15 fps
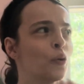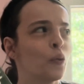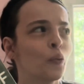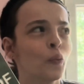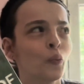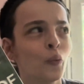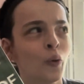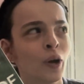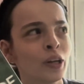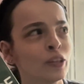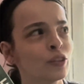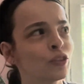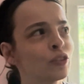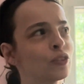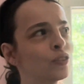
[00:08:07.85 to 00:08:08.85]

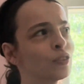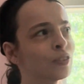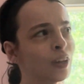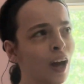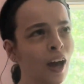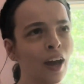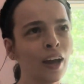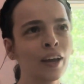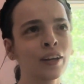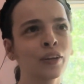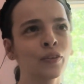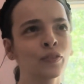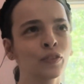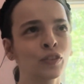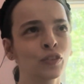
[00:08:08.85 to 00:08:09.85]
what side
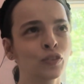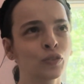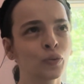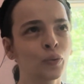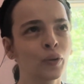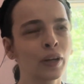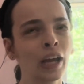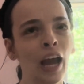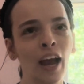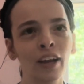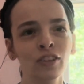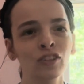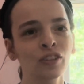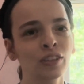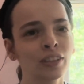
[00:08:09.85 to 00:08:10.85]
of the story
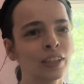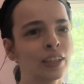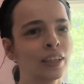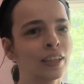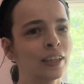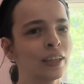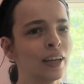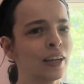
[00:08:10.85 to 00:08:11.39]
actually